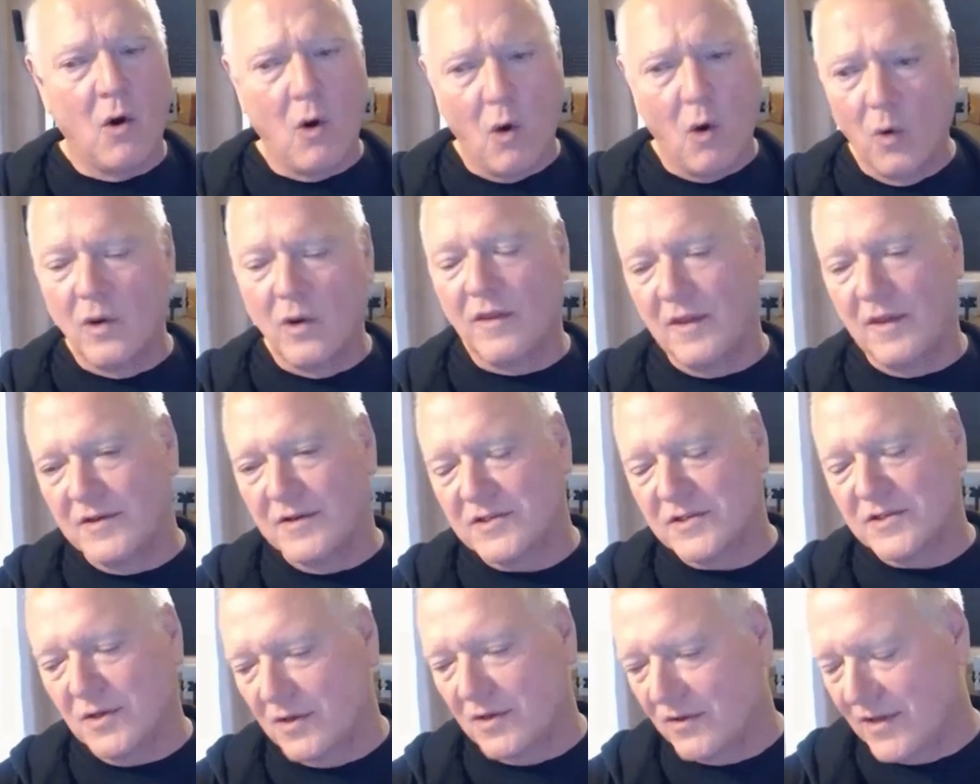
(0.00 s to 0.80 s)
All of
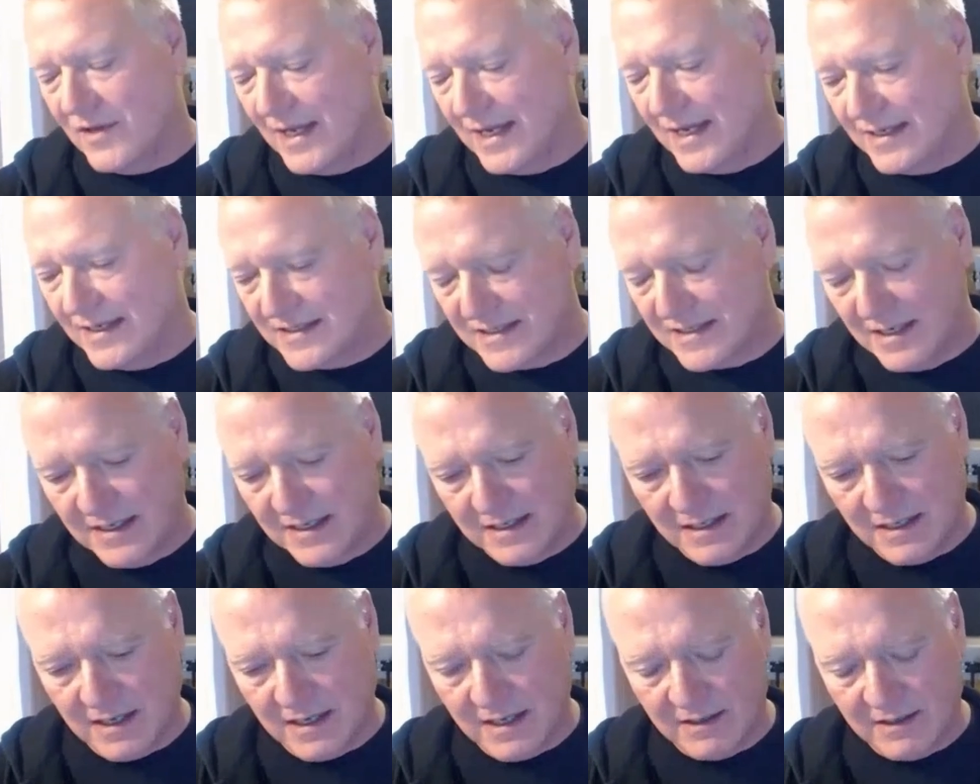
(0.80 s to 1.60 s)
those sort of things
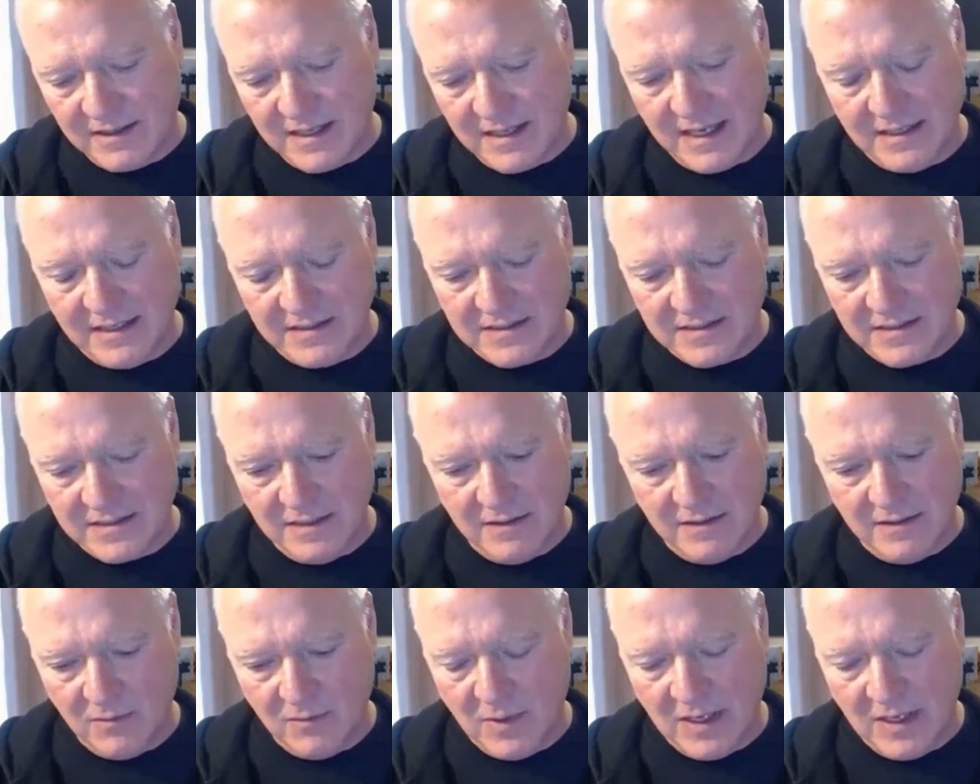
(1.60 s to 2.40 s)
are things
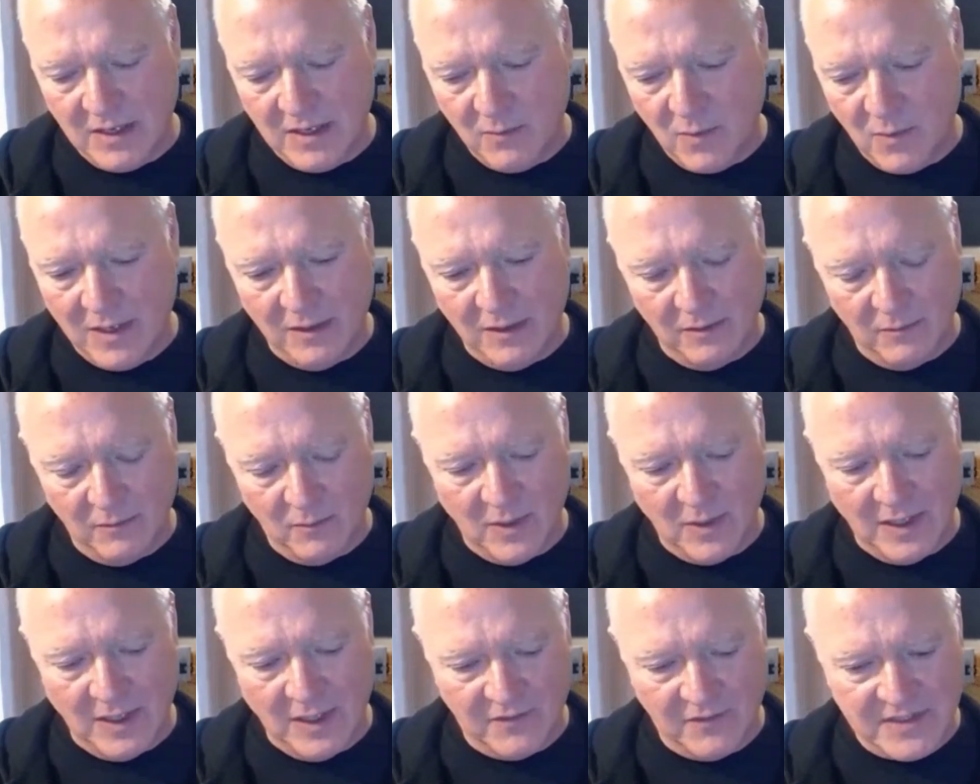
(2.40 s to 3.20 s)
that
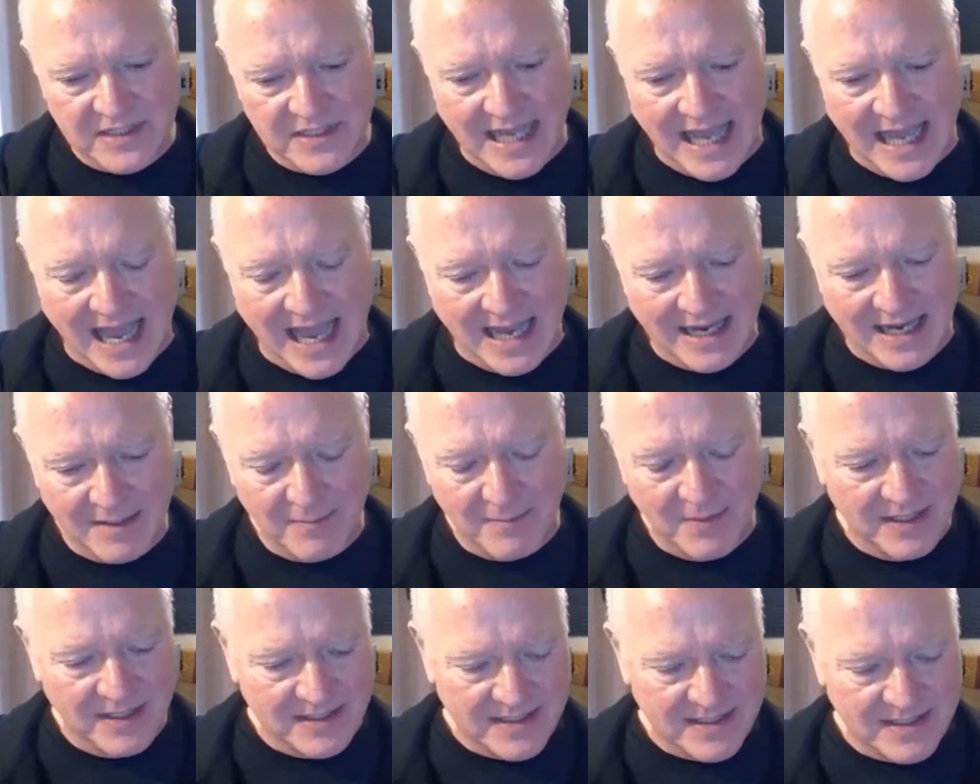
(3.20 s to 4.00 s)
we'll obviously
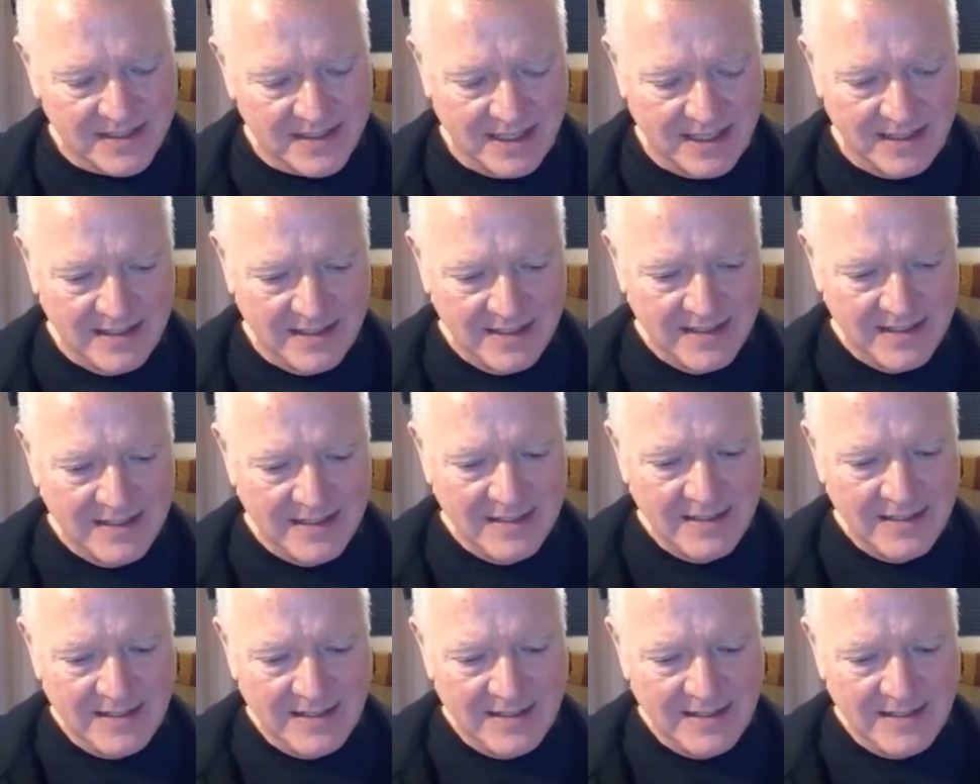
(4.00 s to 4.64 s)
add. But are